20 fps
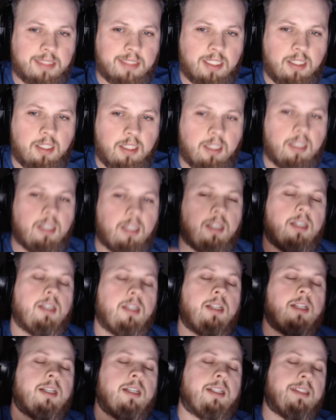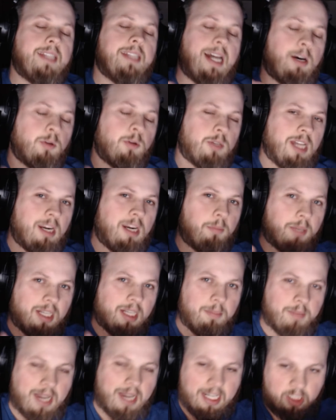Now we're going to pull it back and slow it down a
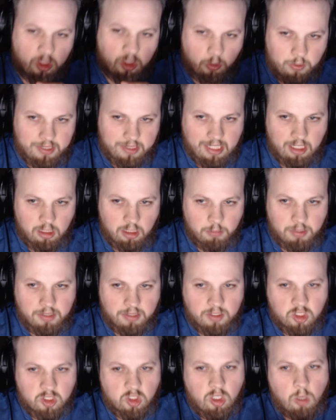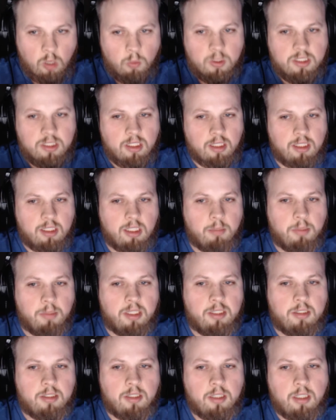bit. Star Wars Unlimited started out
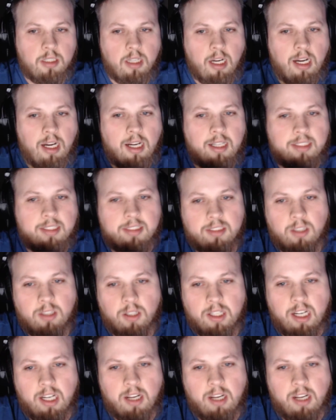the gate very strong